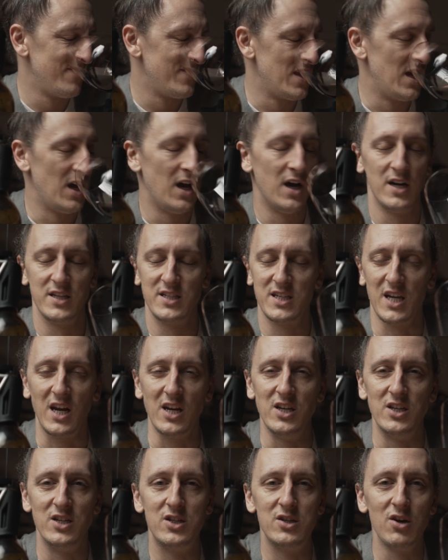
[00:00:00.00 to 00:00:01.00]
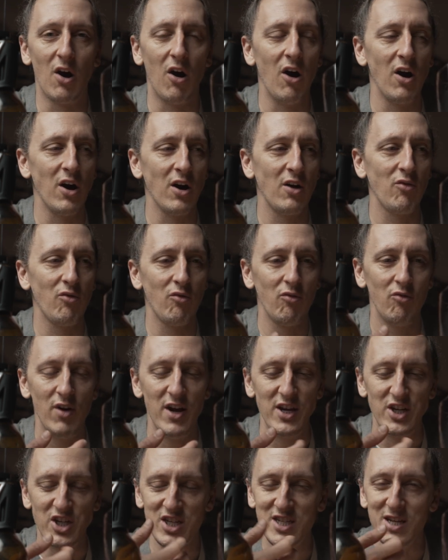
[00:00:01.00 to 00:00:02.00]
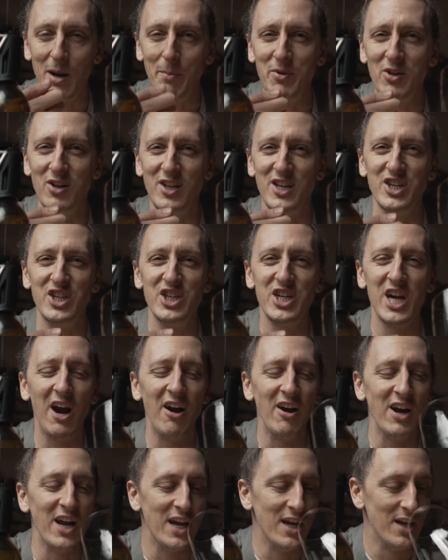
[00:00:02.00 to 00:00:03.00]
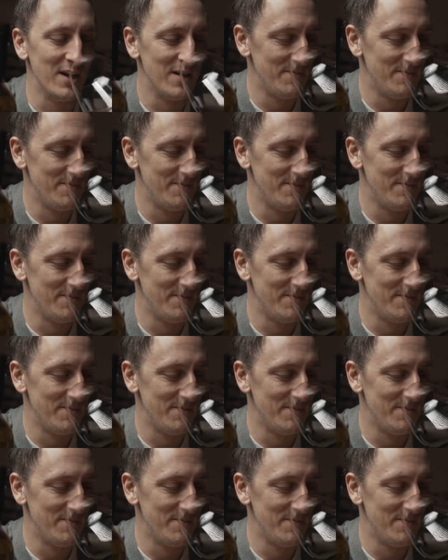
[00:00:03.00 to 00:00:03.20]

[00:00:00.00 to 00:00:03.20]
It's like a dark, rich, succulent cherry.